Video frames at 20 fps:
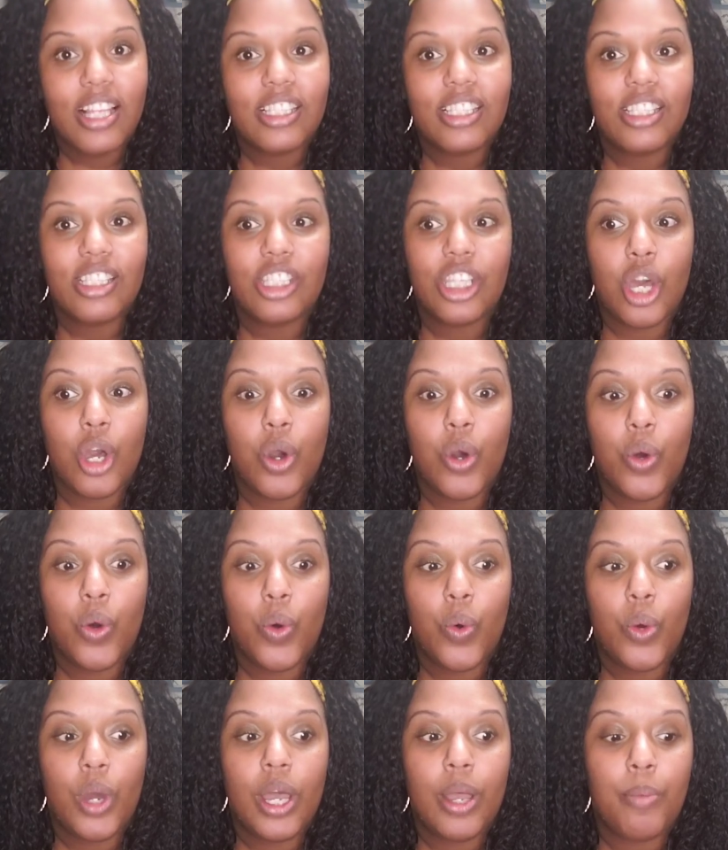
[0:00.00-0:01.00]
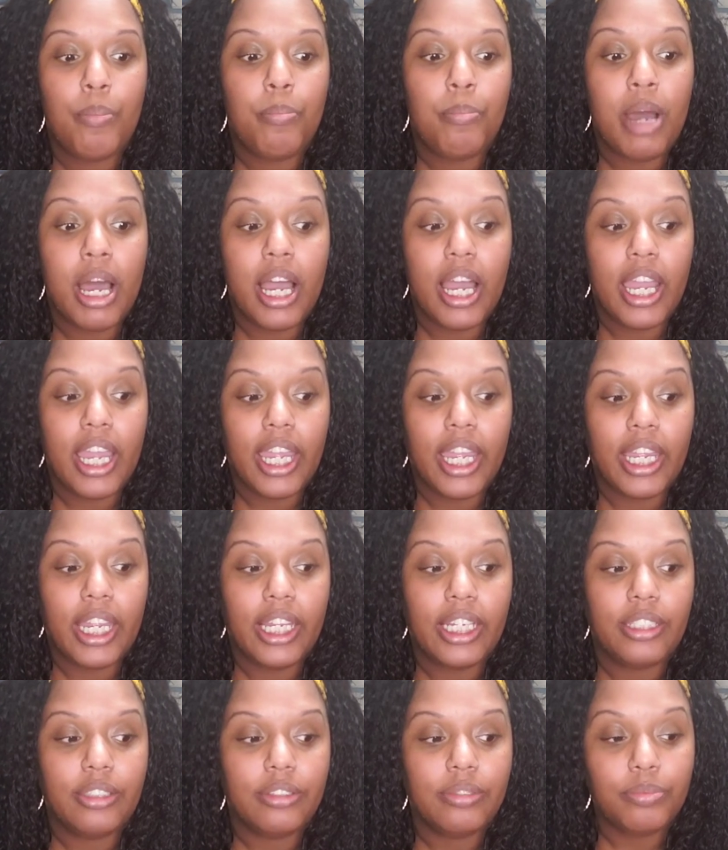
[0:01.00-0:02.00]
So
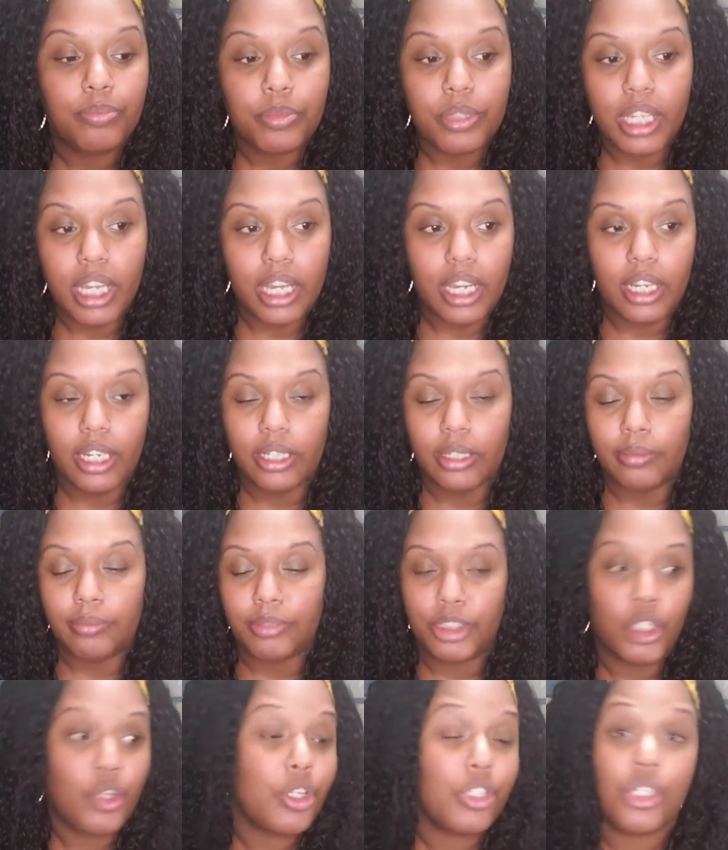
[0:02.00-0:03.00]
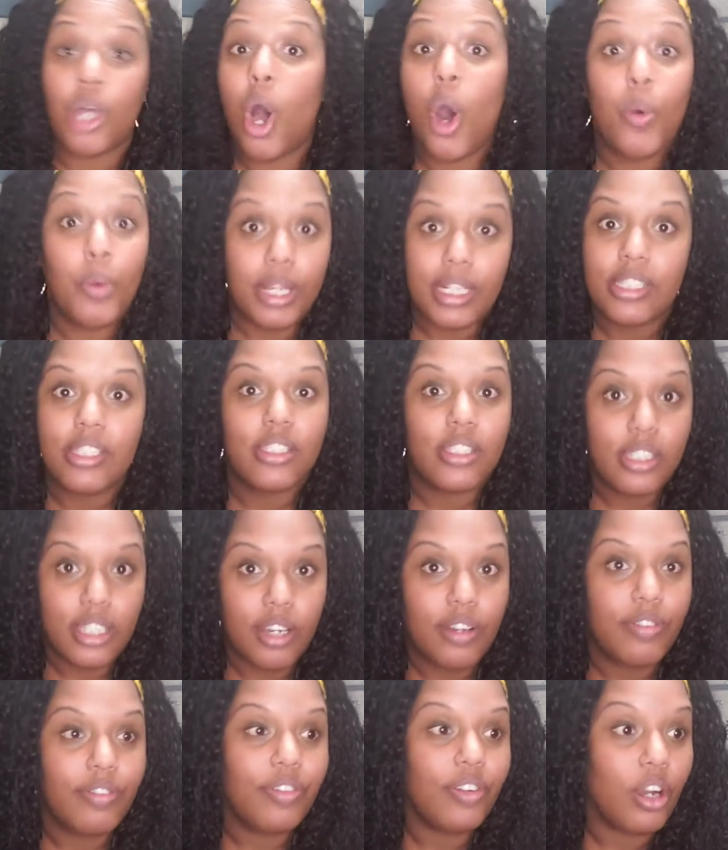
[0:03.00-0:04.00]
my, so there's always
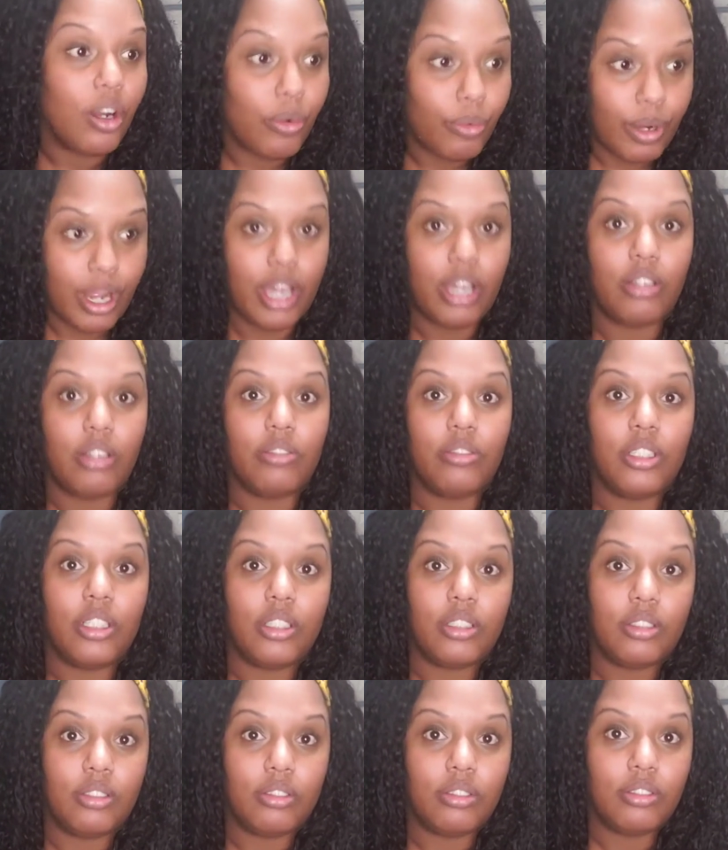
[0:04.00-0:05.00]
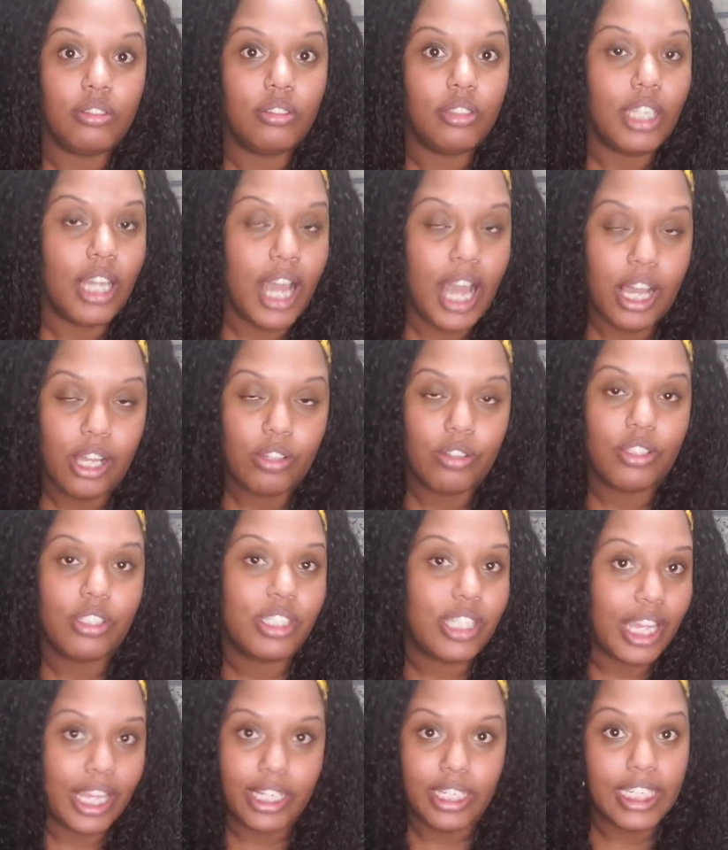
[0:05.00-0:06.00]
stuff around the
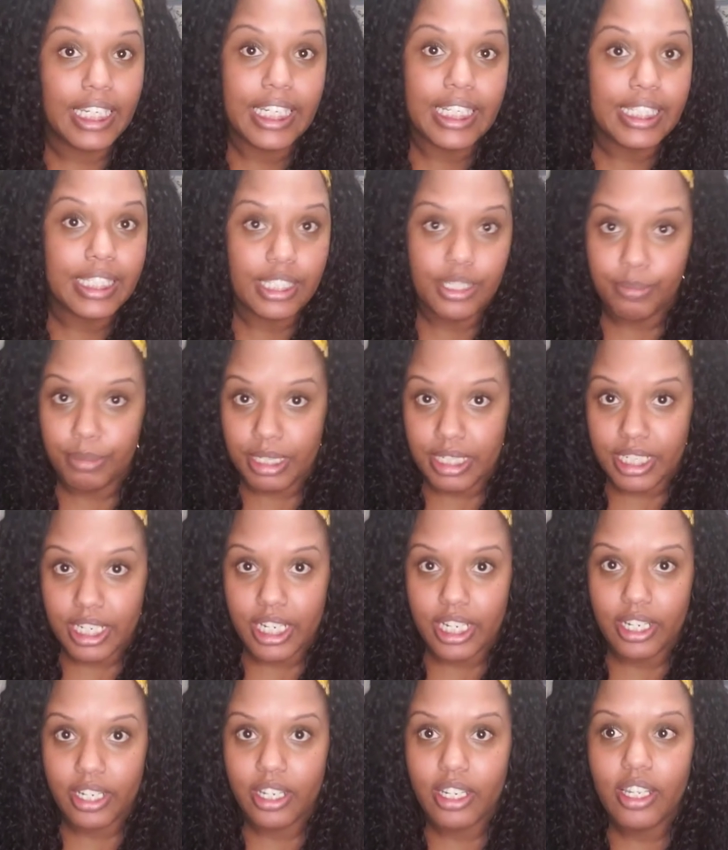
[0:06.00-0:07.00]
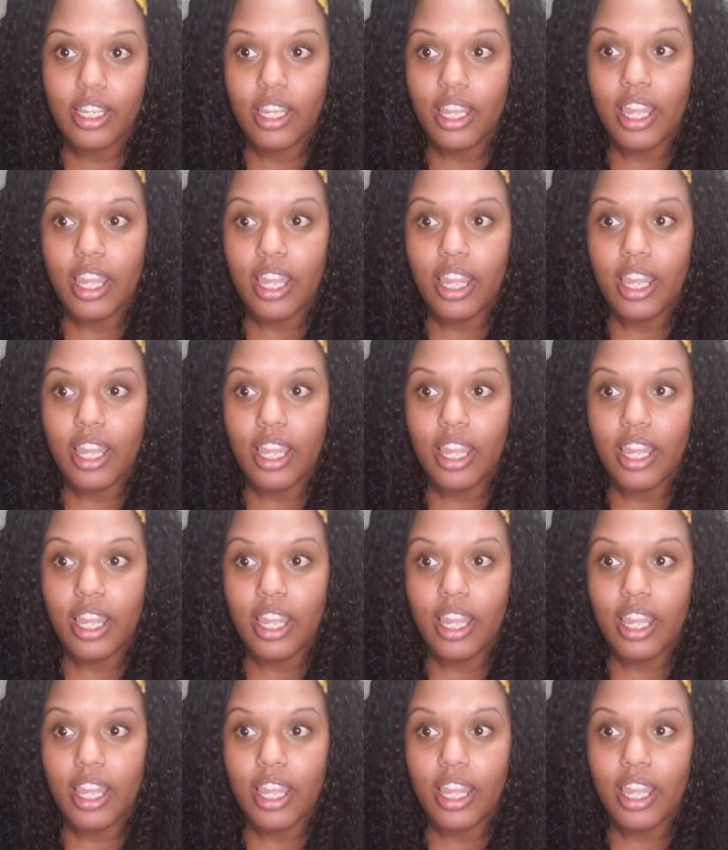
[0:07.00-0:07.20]
house that needs to be done.